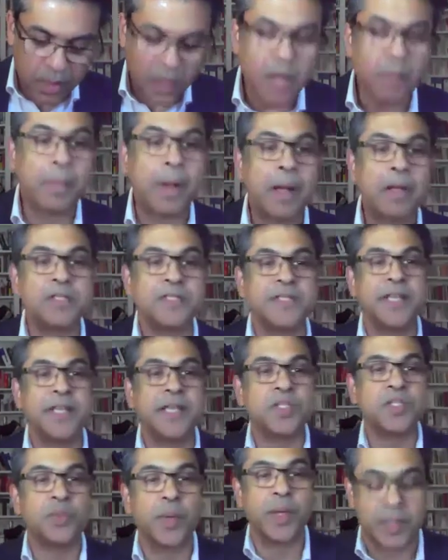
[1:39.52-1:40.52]
About
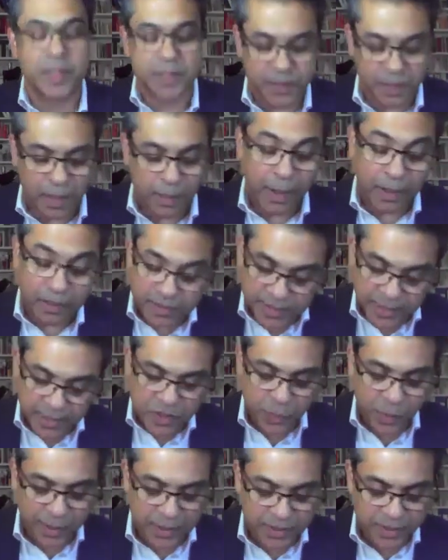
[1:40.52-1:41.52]
6 weeks
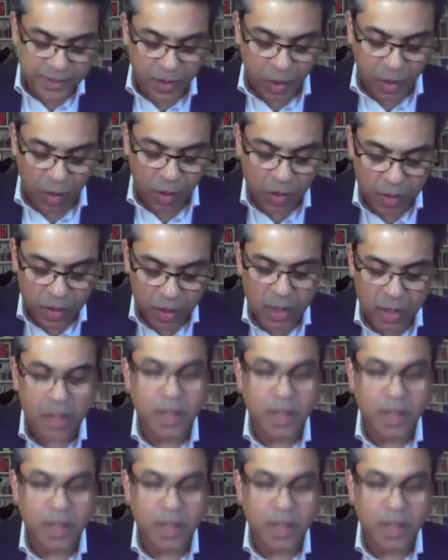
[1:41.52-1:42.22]
ago,